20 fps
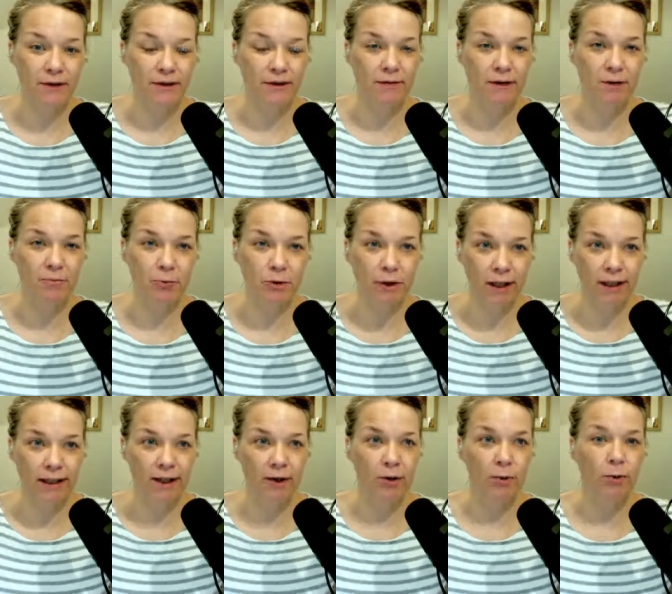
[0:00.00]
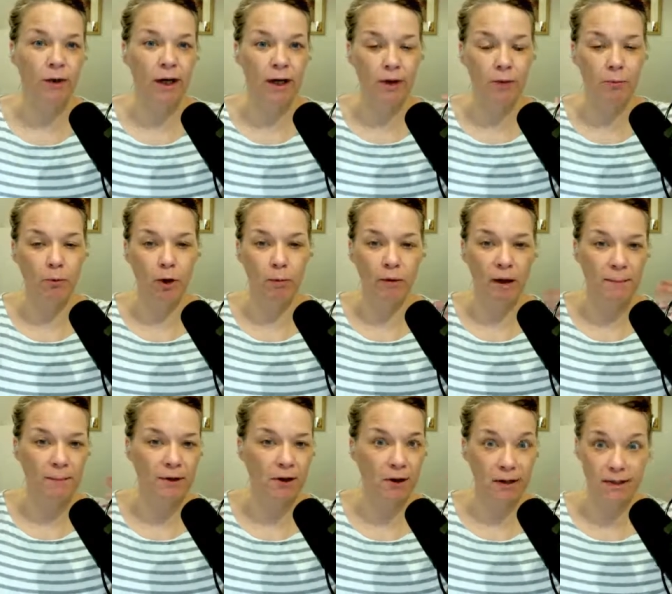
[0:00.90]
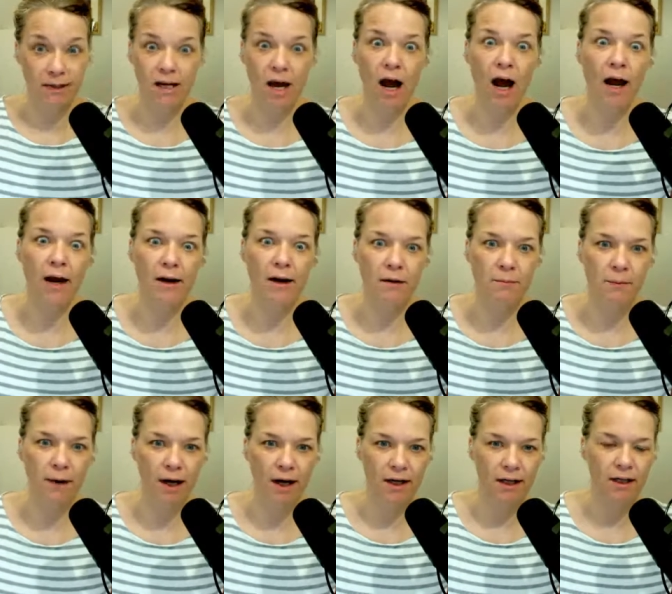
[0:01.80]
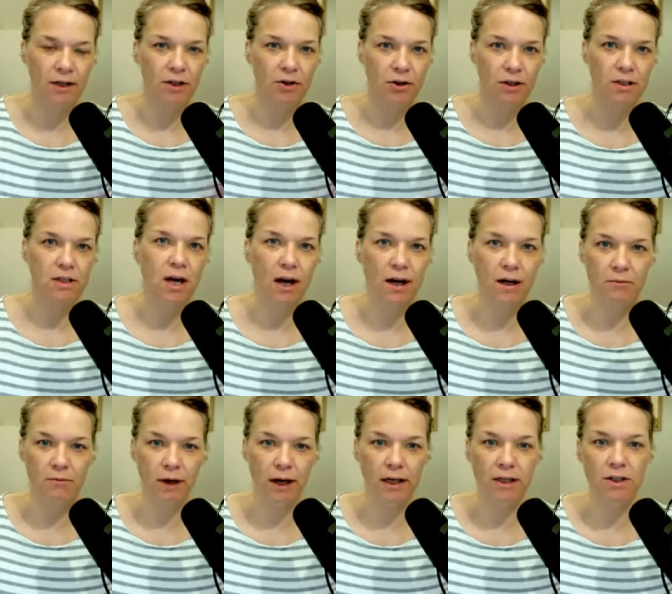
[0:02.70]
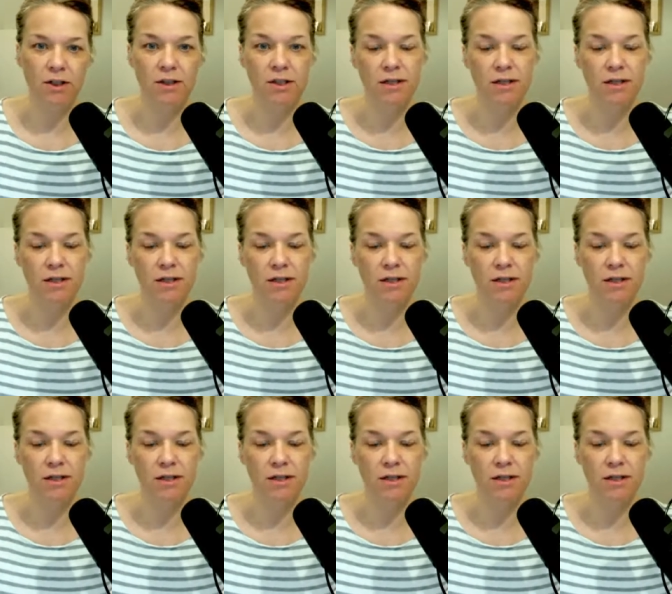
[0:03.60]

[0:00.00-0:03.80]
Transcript: a really quick warm up your entire body and your entire range.